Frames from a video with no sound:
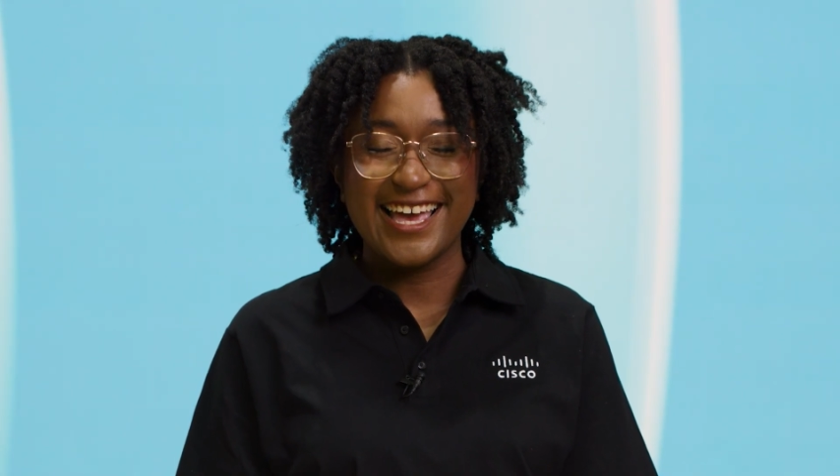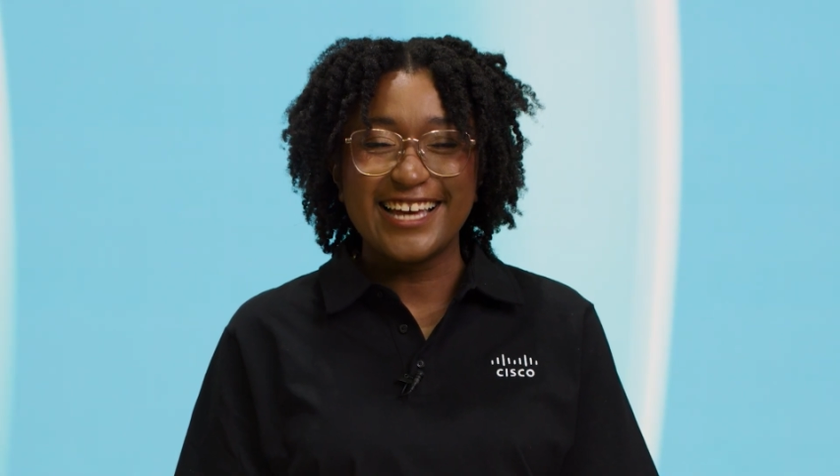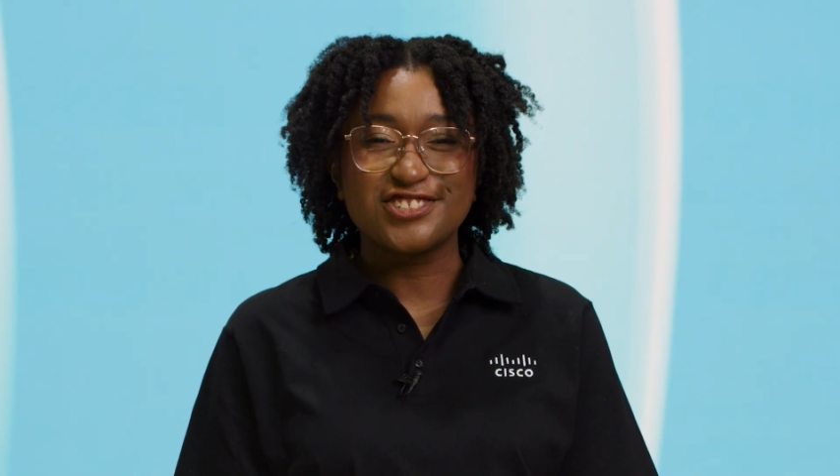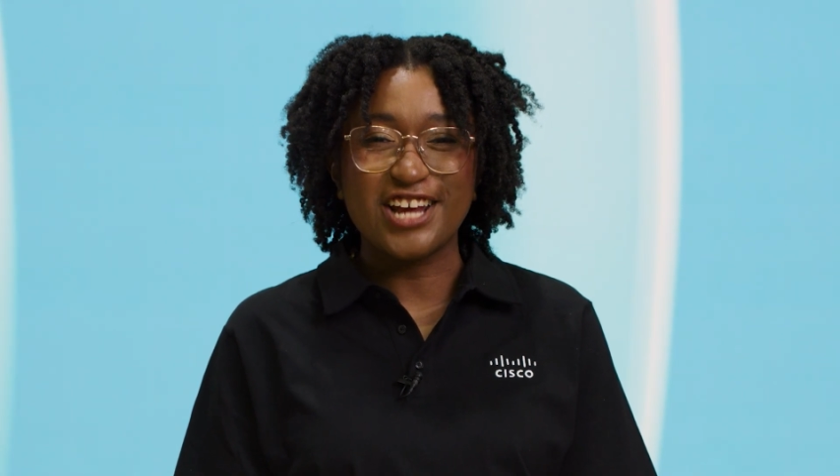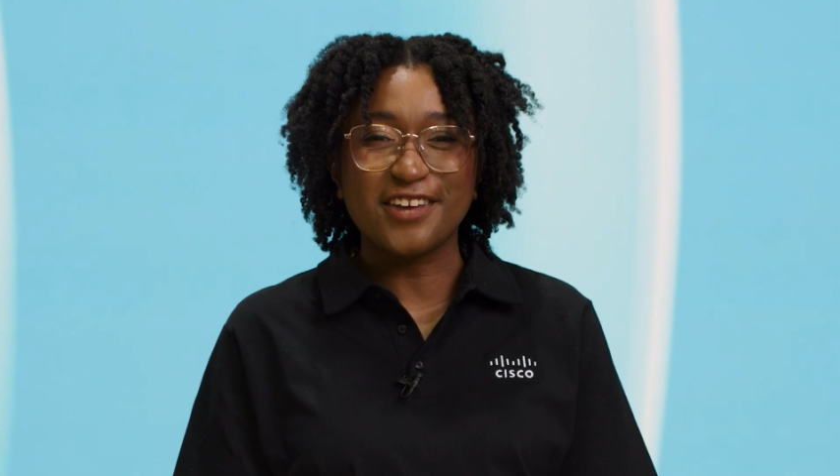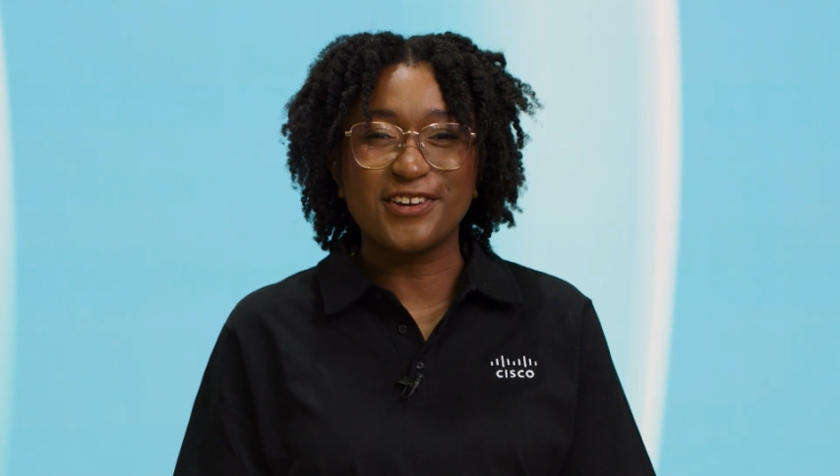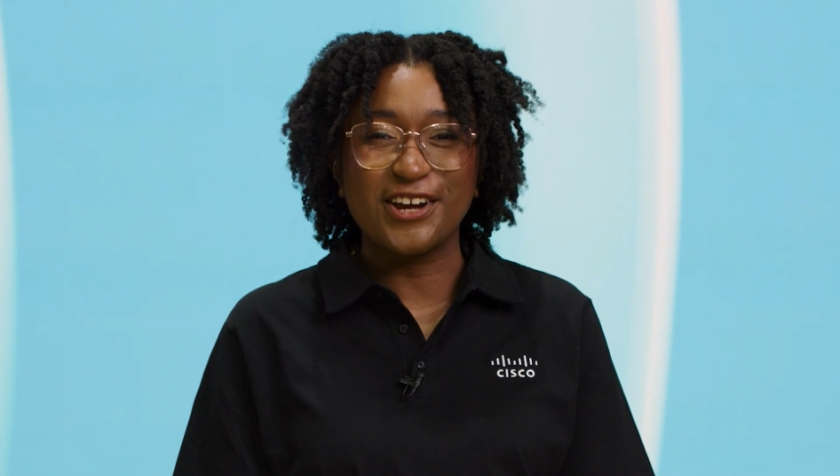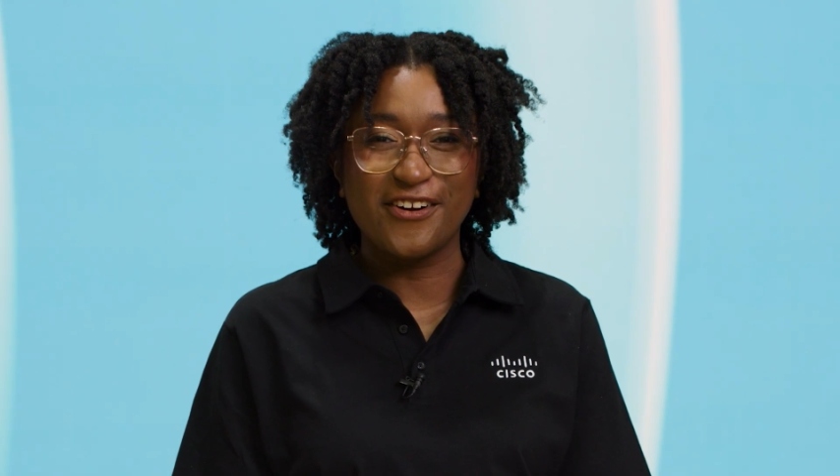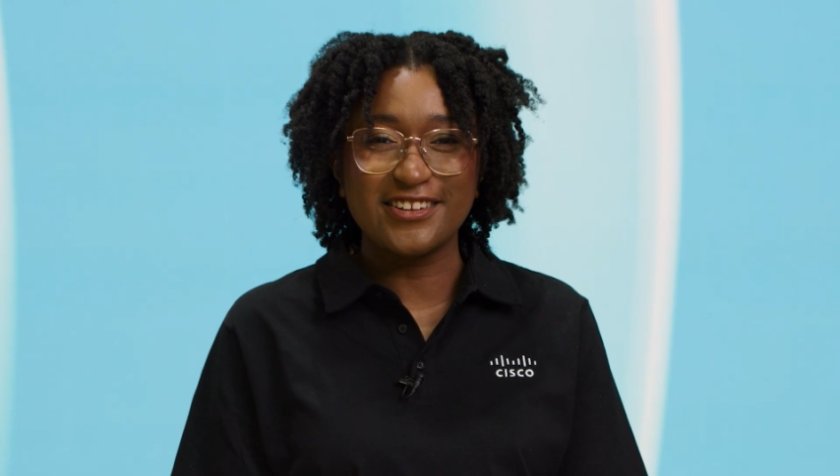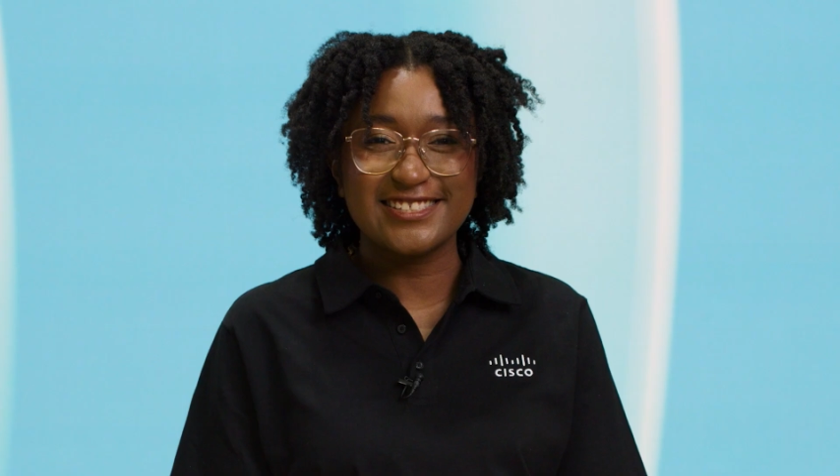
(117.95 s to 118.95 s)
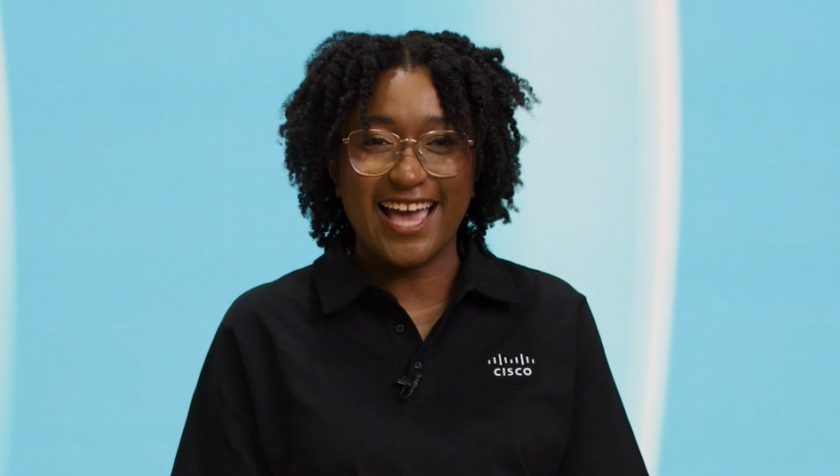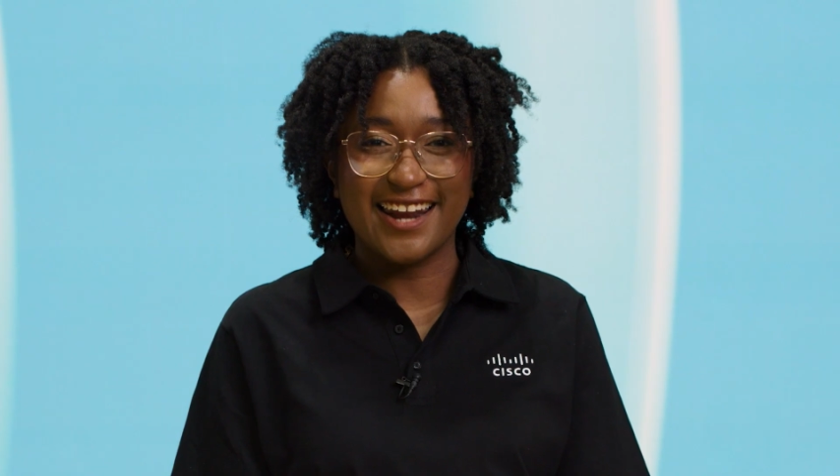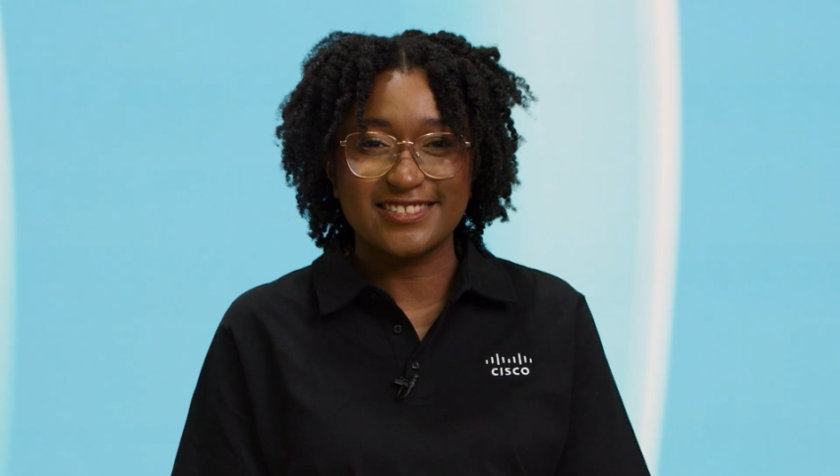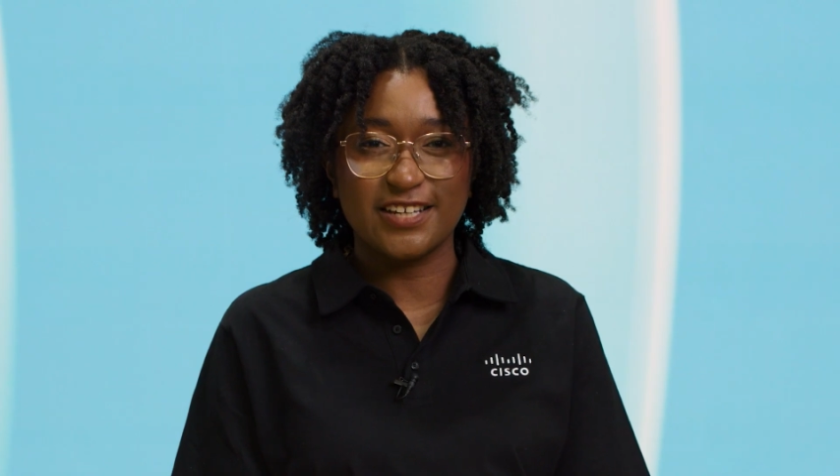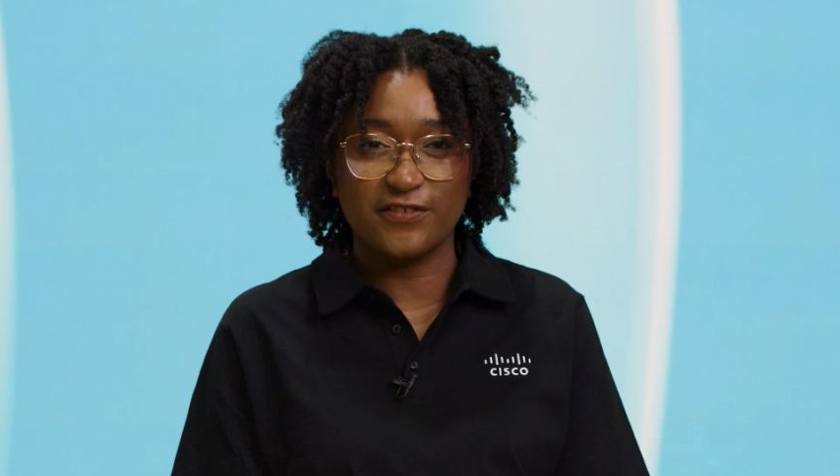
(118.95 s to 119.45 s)
Check the current
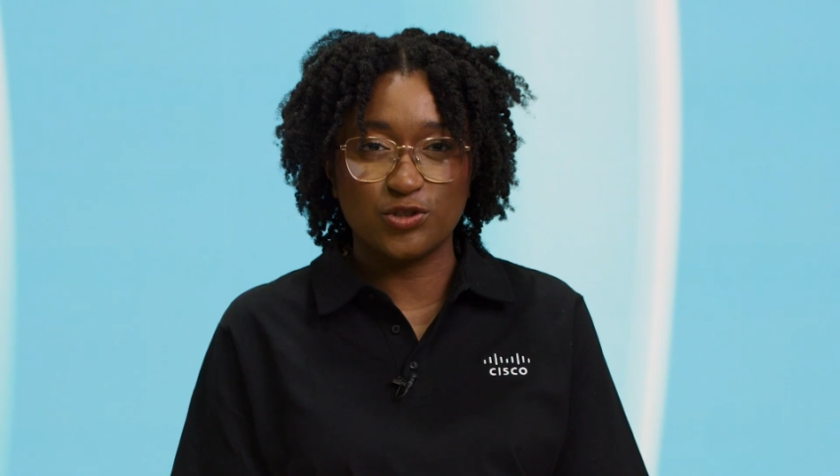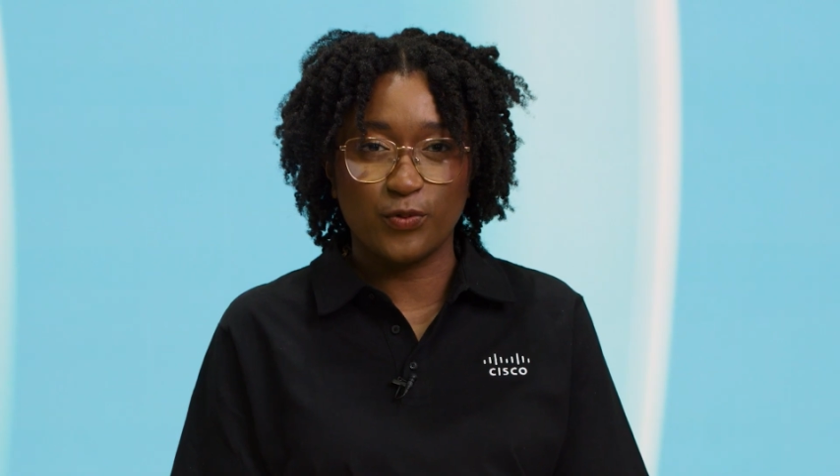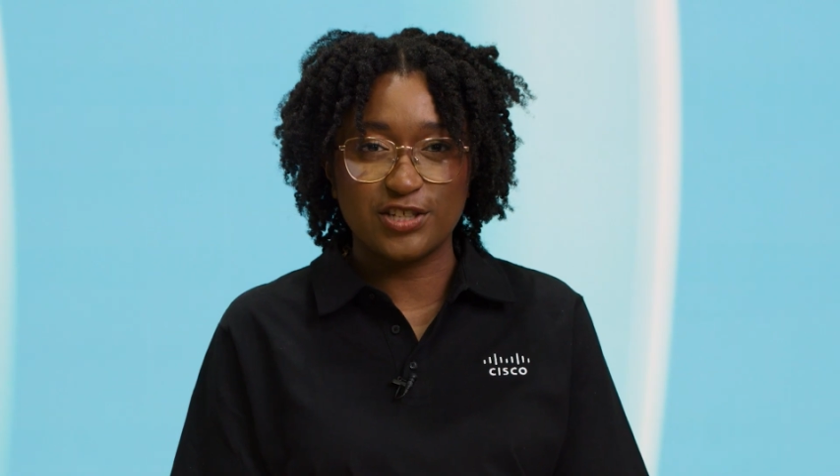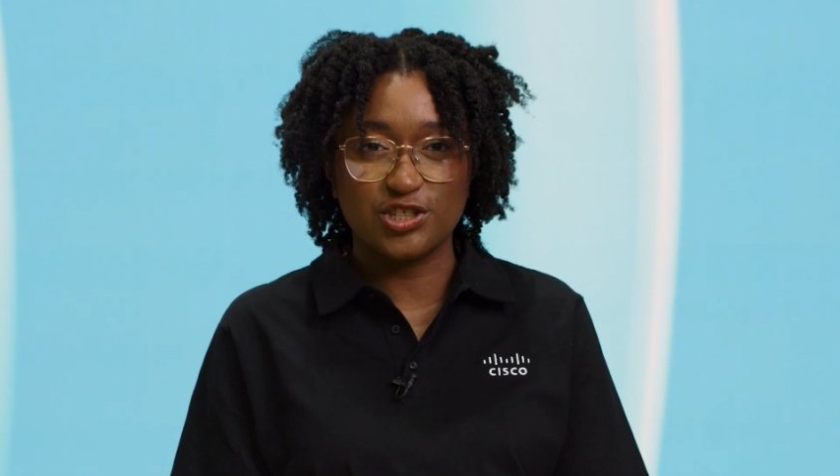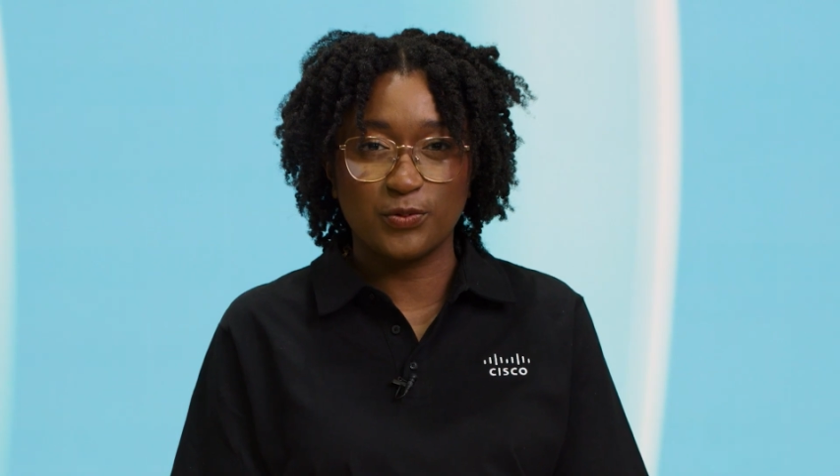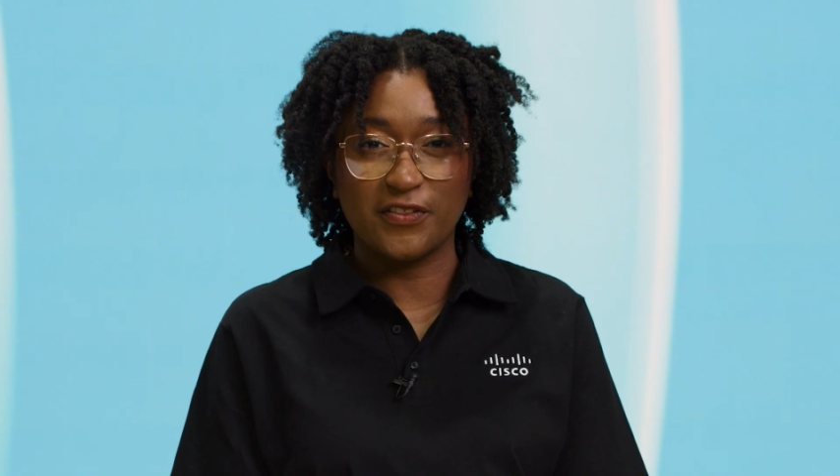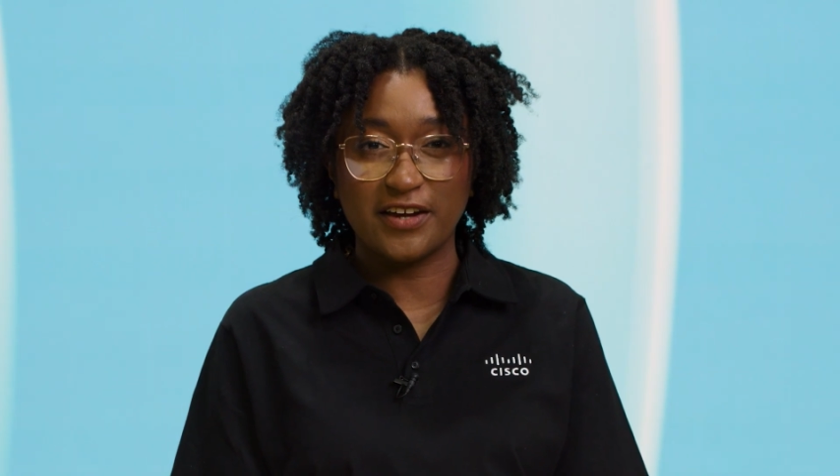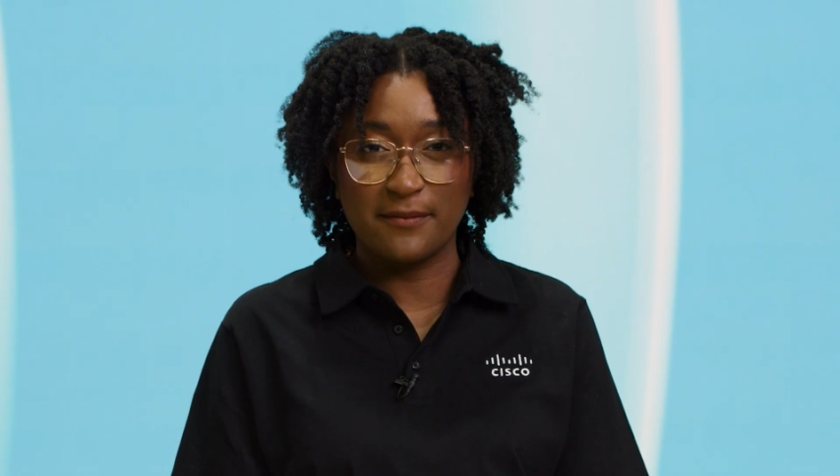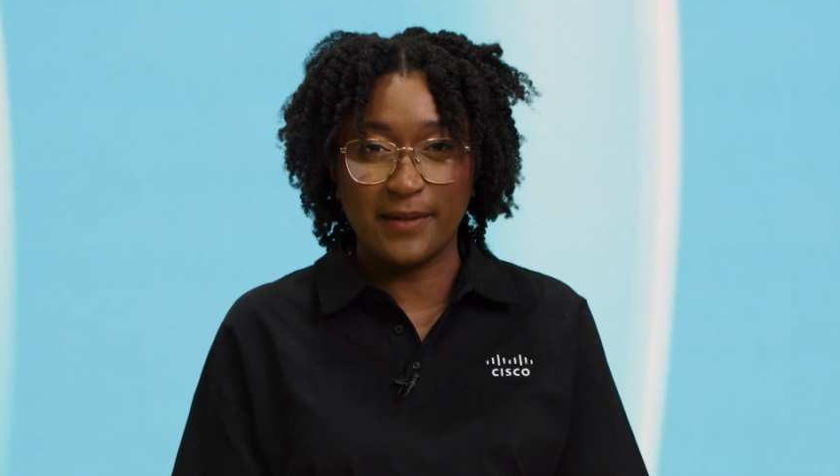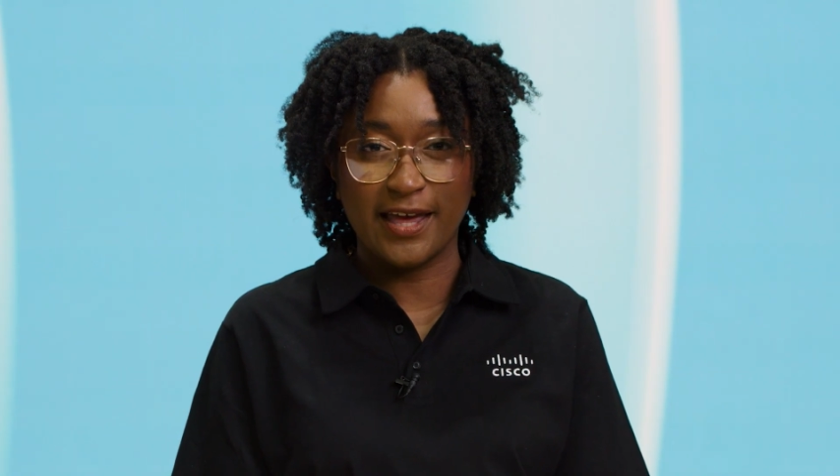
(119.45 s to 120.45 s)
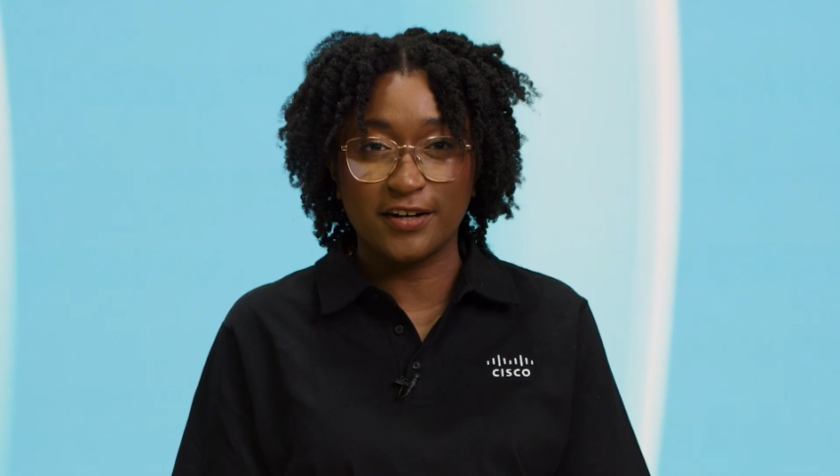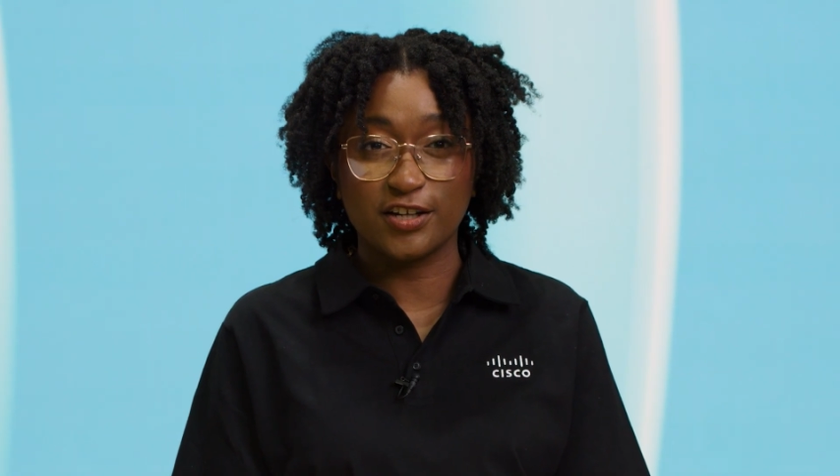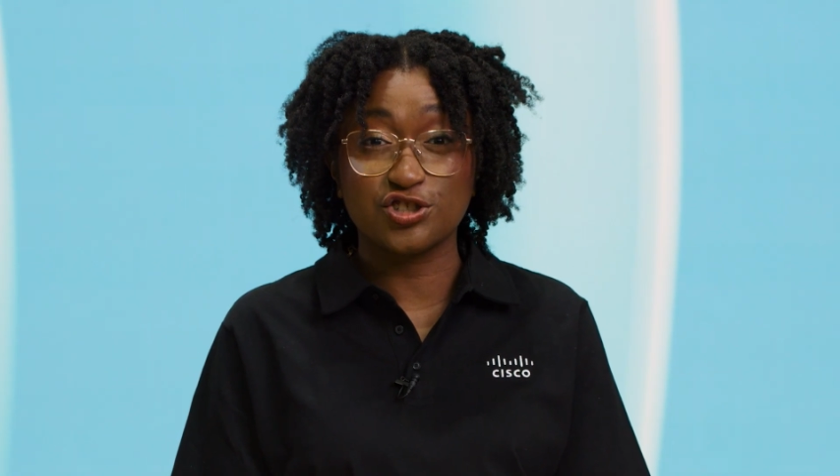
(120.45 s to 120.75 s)
status of the switch with the command